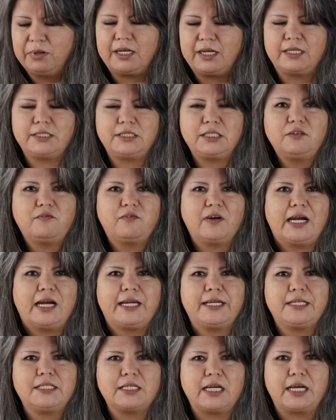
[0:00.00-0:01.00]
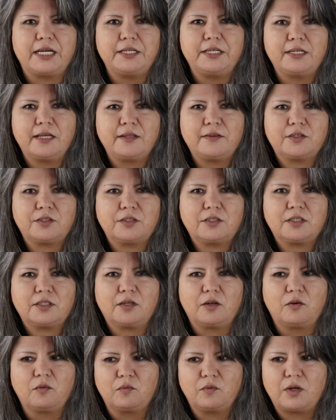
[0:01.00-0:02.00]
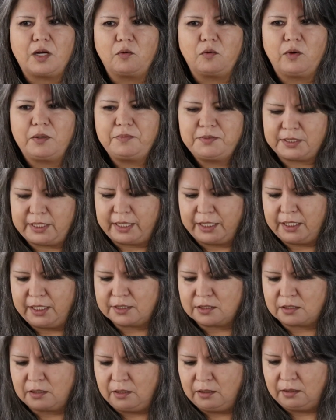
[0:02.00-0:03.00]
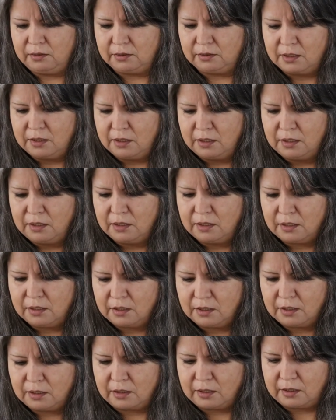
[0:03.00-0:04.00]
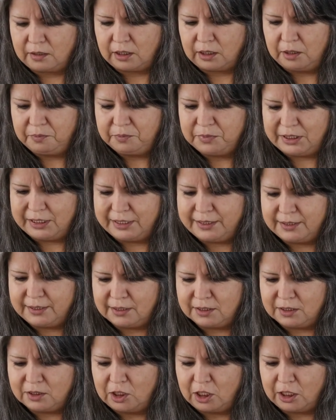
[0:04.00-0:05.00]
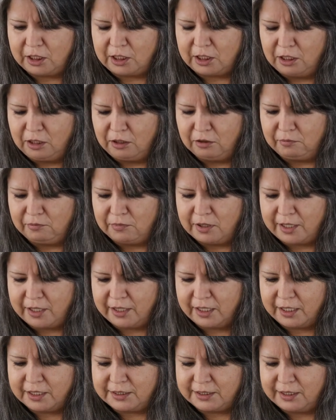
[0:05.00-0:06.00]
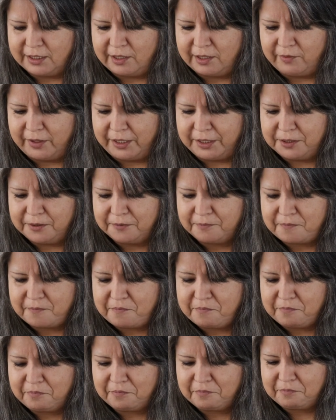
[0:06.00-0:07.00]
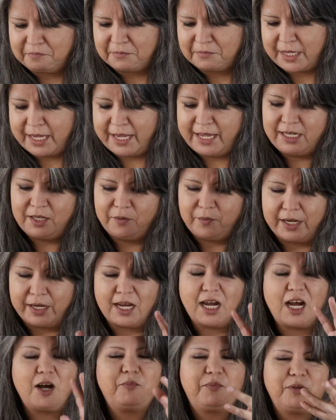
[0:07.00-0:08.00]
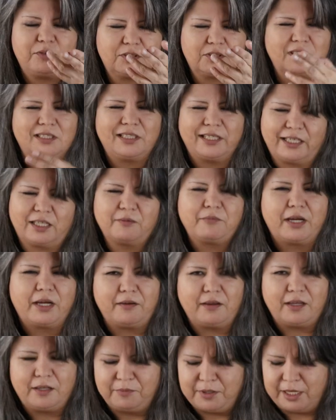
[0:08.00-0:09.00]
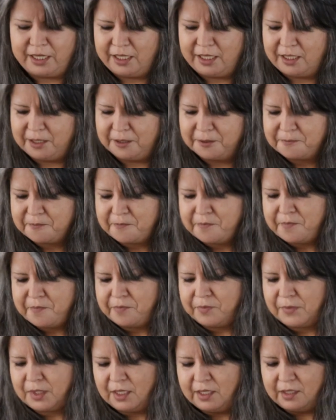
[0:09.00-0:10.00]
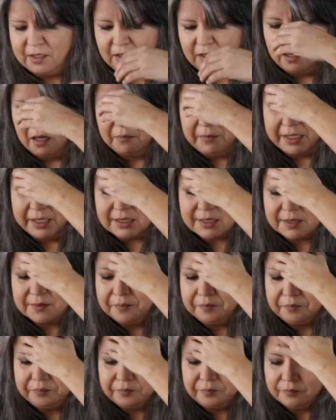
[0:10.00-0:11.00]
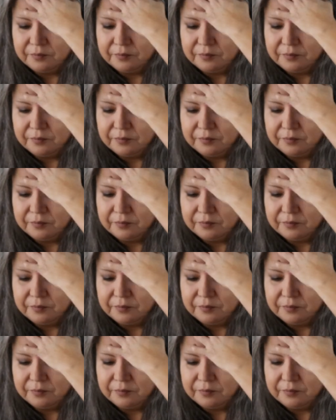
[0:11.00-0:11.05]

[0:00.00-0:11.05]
But I did find another uh, website. It's called clubtissus.com. I think I said that right. Anyway, I'll post the link in my, in my, uh, in the comments.